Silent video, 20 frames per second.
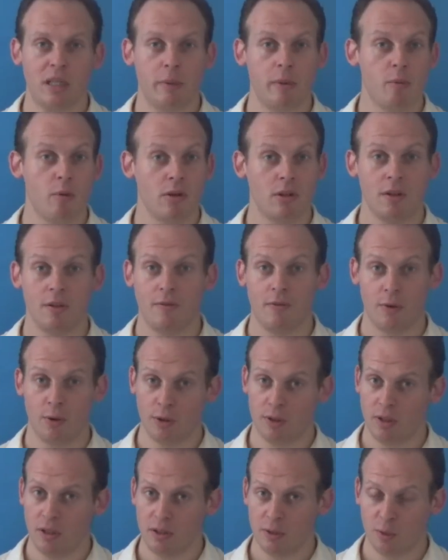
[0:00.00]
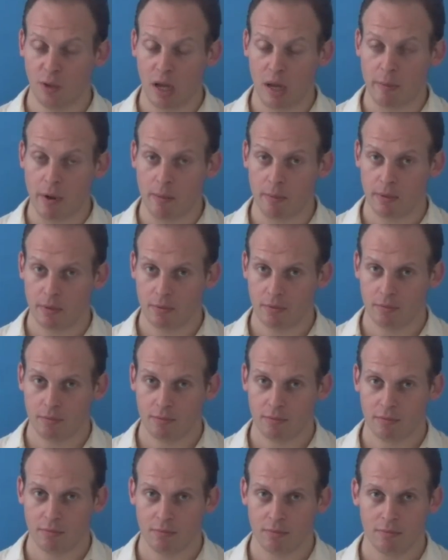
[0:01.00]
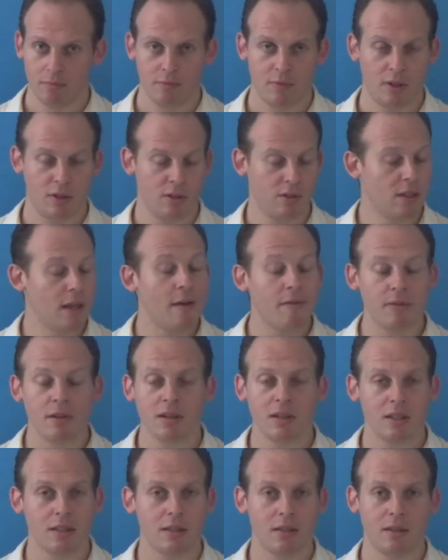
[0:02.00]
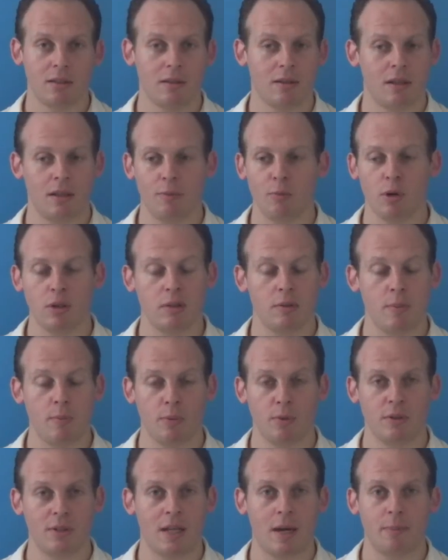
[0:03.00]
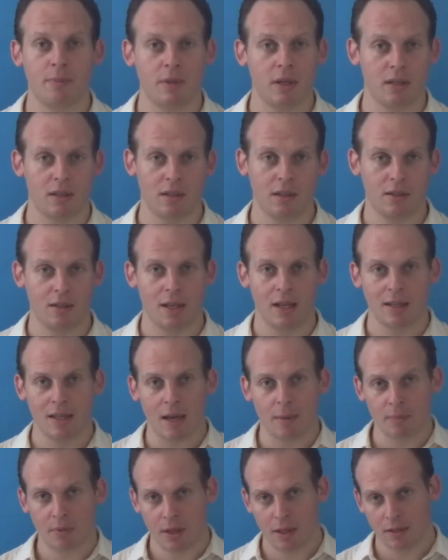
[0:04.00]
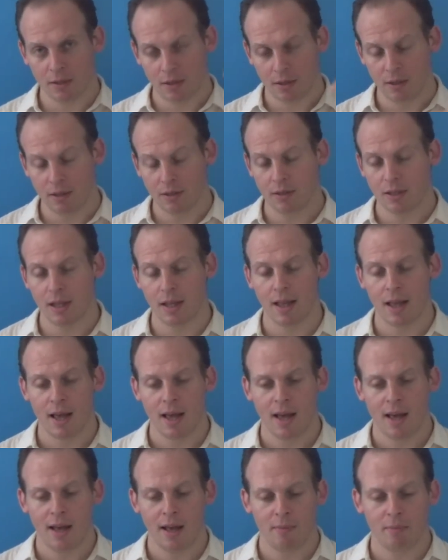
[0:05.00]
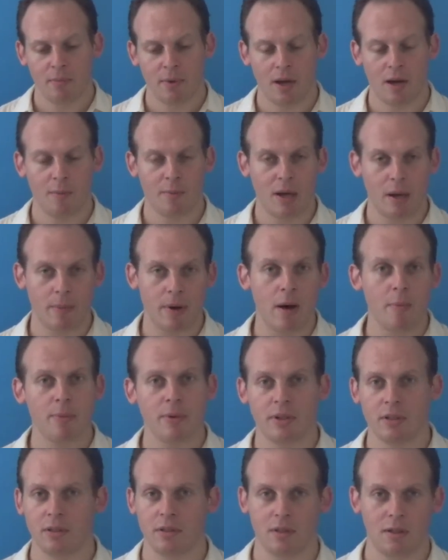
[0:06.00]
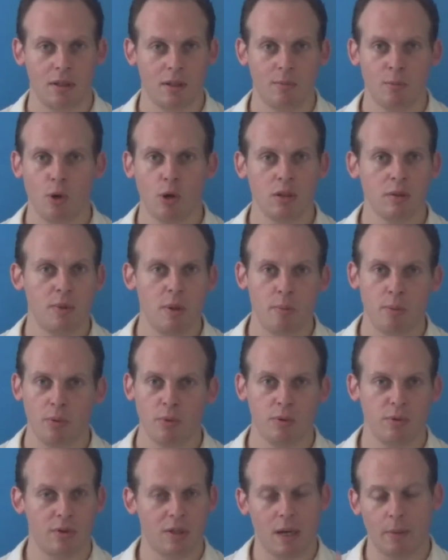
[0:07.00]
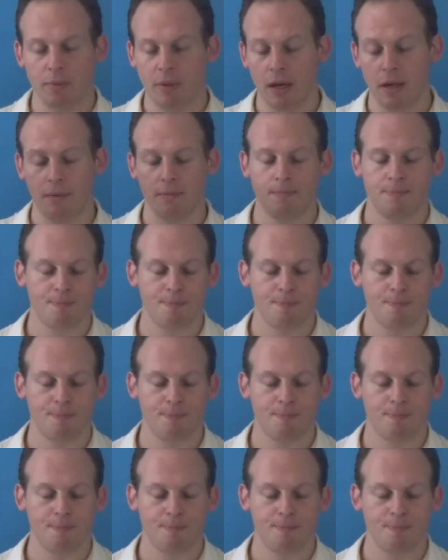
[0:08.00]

is going to be one of the first things to come up. It's definitely in most people's top 10, the top 10 things that come up. It's in most people's top 10.